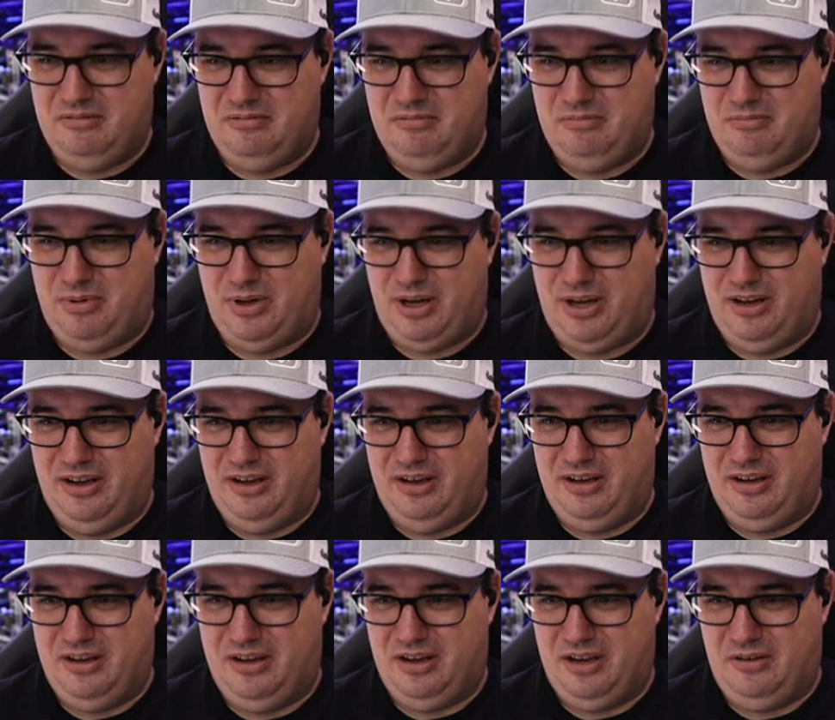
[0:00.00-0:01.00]
But
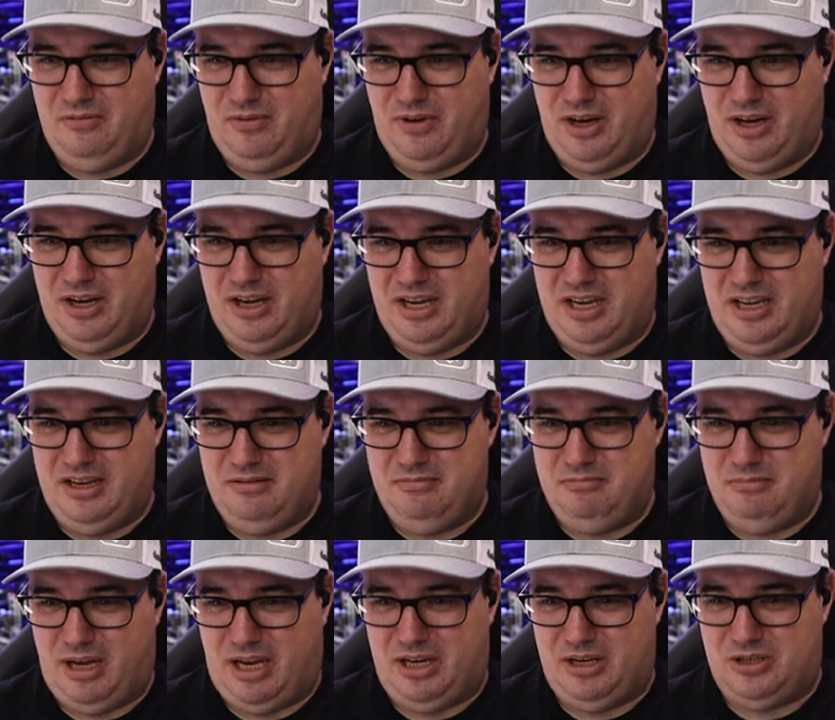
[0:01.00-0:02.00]
if I
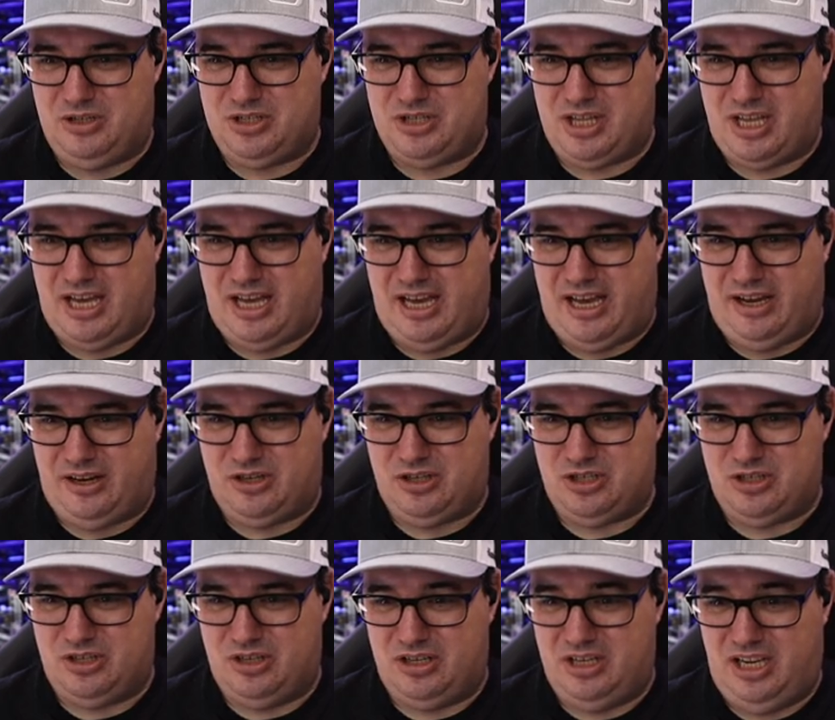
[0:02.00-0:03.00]
manage that
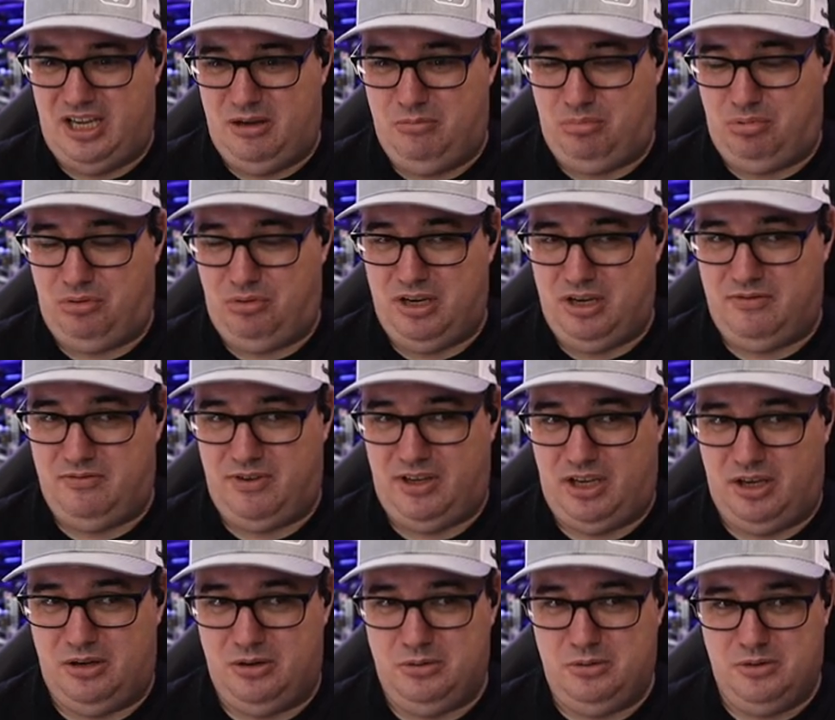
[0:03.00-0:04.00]
action and hit
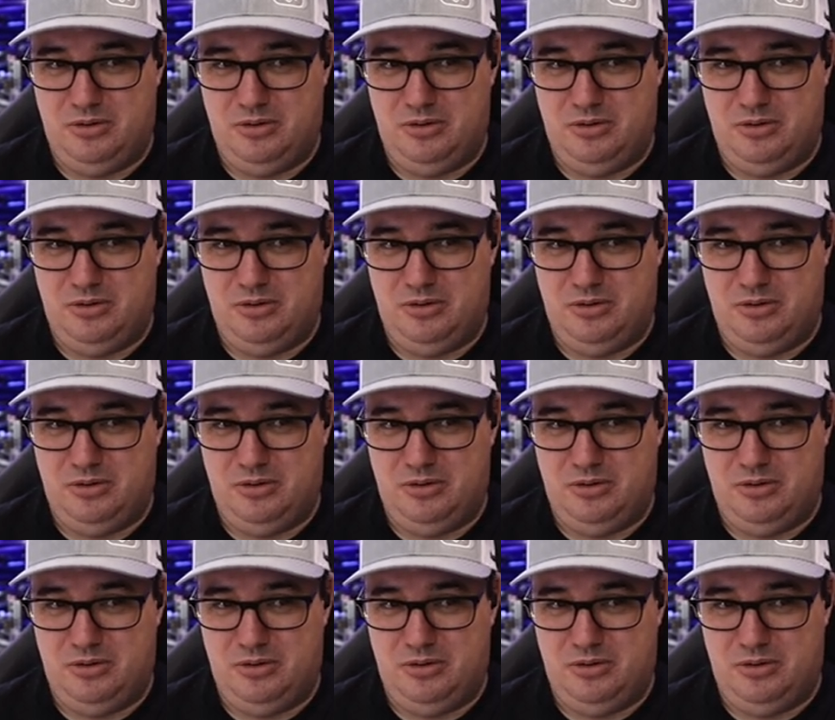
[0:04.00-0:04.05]
preview,